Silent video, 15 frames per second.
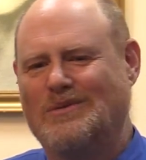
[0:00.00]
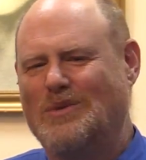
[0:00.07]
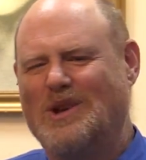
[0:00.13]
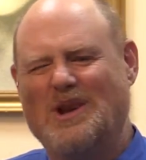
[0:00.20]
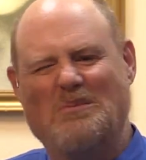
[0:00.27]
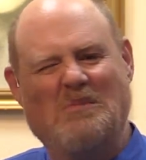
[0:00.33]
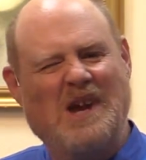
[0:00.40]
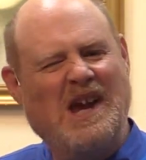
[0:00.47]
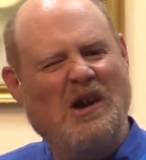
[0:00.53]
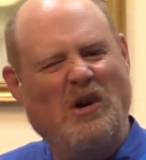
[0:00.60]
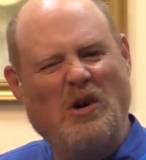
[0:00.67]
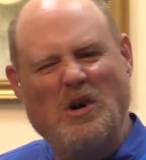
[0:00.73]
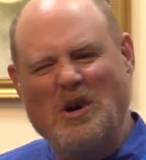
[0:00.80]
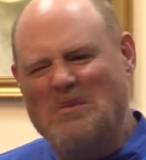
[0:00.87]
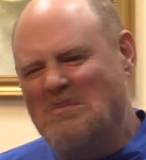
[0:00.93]
well, it may
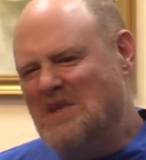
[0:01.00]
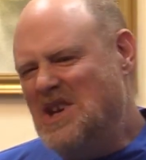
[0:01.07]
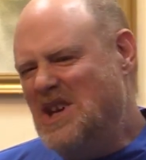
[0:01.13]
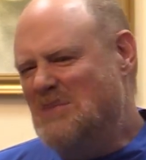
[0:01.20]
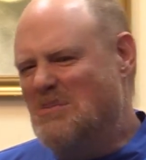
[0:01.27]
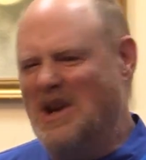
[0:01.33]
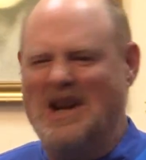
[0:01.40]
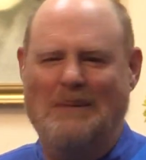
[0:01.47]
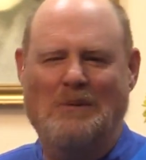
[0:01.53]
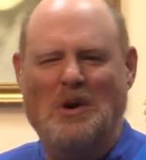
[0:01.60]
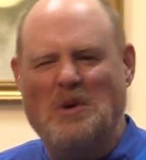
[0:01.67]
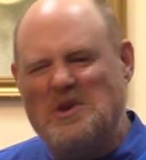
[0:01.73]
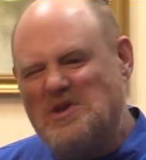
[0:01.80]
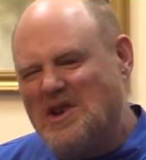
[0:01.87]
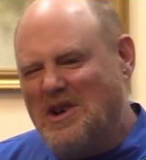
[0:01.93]
hurt me, but I
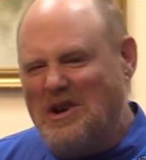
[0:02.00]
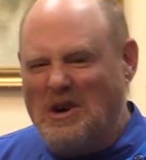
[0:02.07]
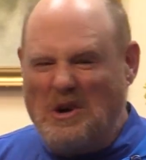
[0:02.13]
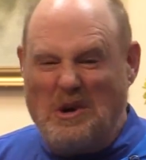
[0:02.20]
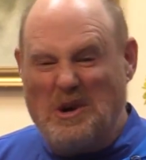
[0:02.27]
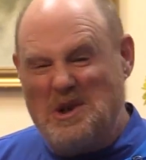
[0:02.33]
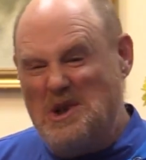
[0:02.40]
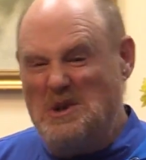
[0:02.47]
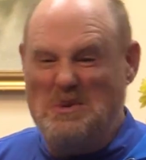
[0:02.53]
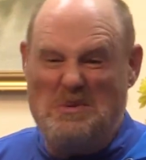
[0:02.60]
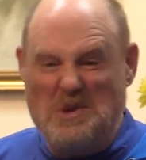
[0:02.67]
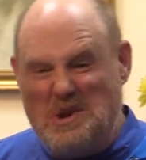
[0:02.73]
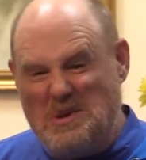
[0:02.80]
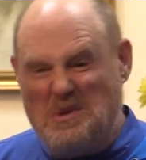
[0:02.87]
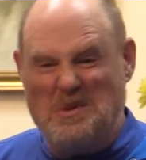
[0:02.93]
know it's going to hurt you
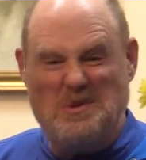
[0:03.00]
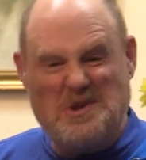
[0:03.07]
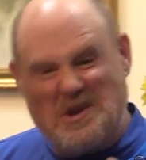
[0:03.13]
too.